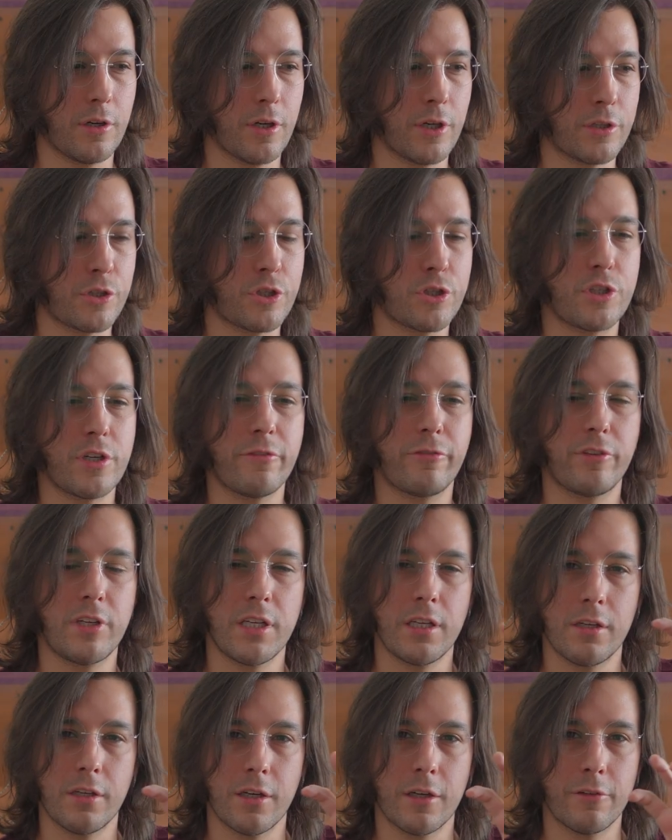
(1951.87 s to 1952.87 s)
a
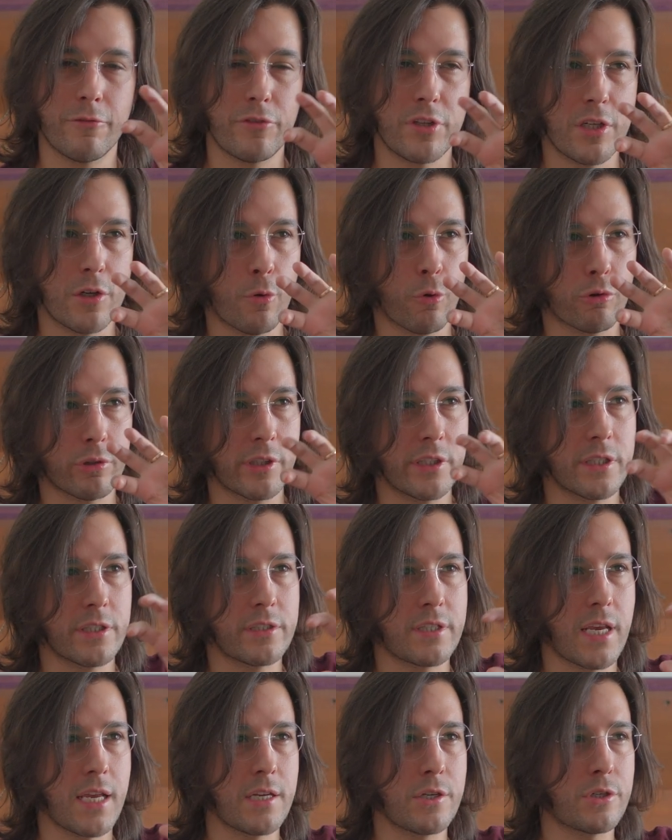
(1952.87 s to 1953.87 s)
shifting of the
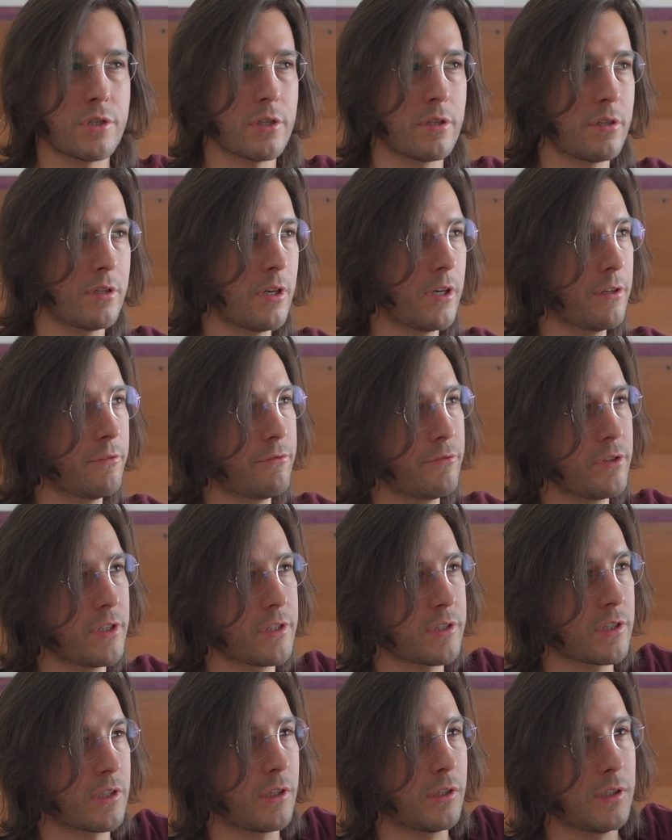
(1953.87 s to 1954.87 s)
orientation of
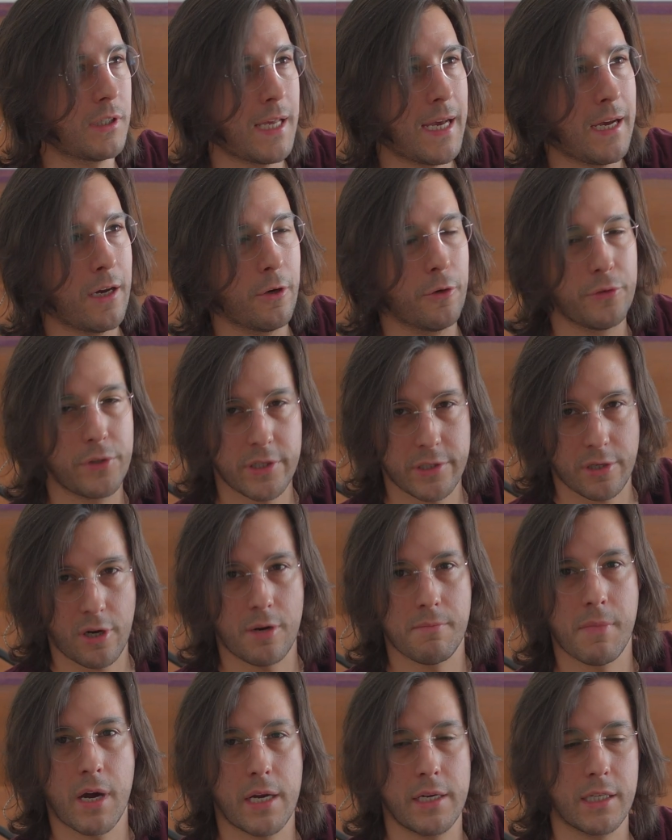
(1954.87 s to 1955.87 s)
this cloud, this
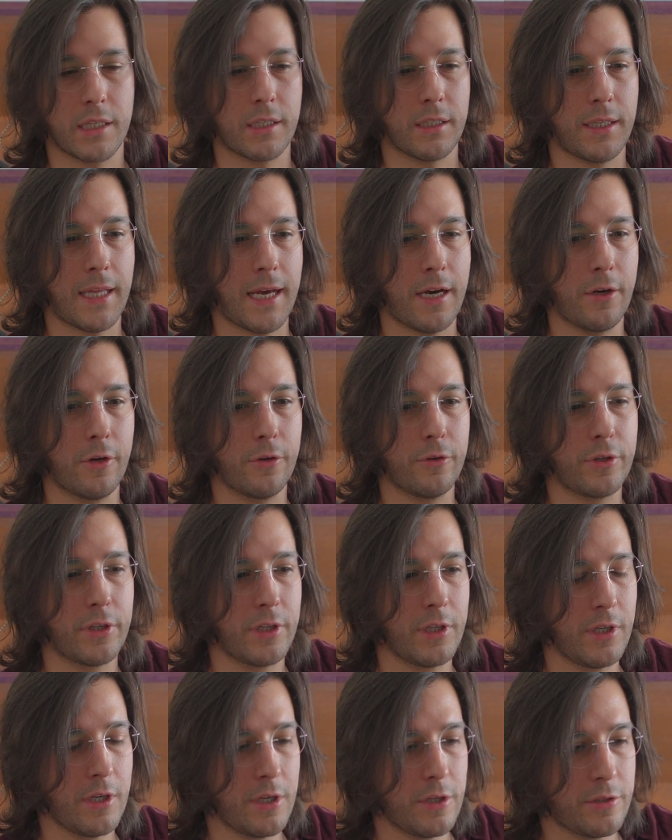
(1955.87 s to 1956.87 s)
harmonic cloud,
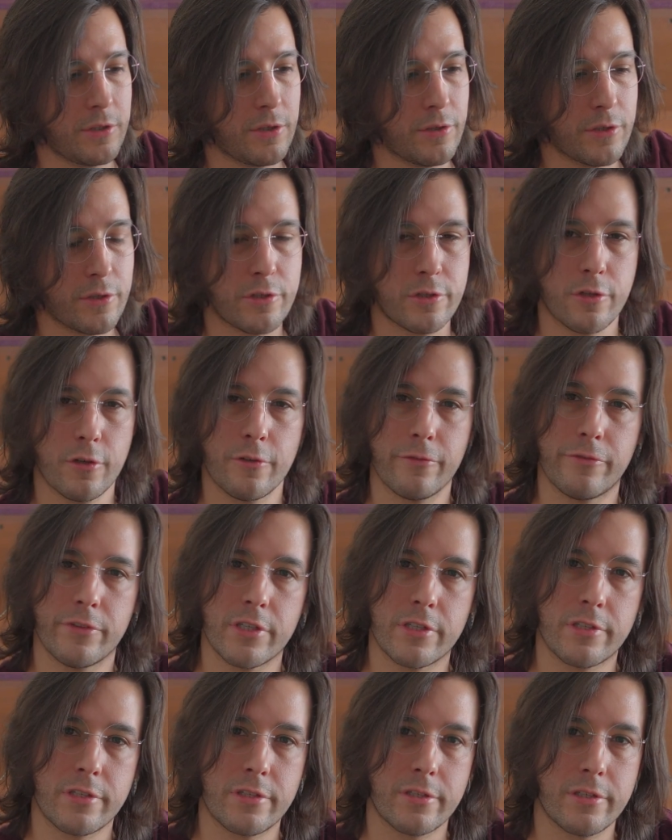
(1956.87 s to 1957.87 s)
to the
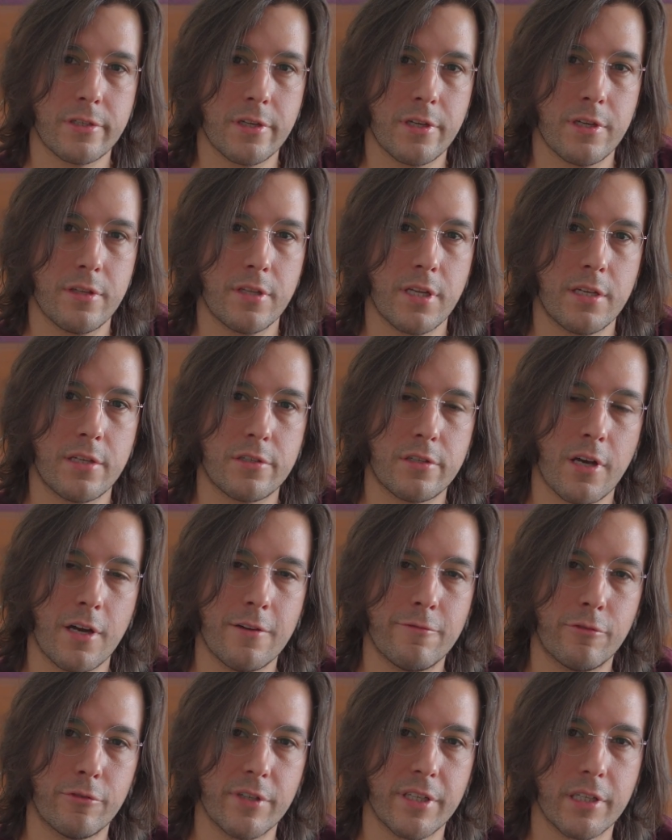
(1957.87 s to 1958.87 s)
surface that it's
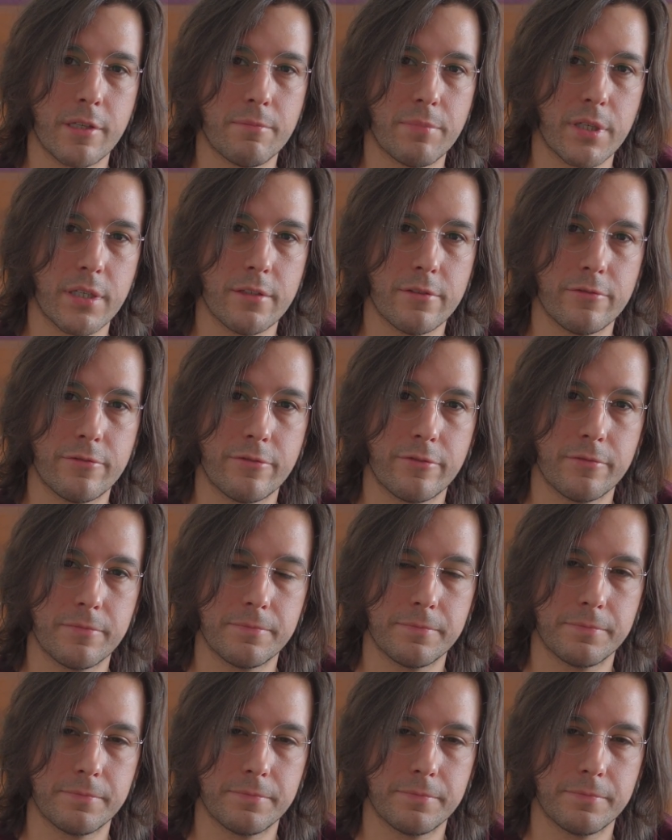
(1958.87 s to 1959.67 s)
hovering above.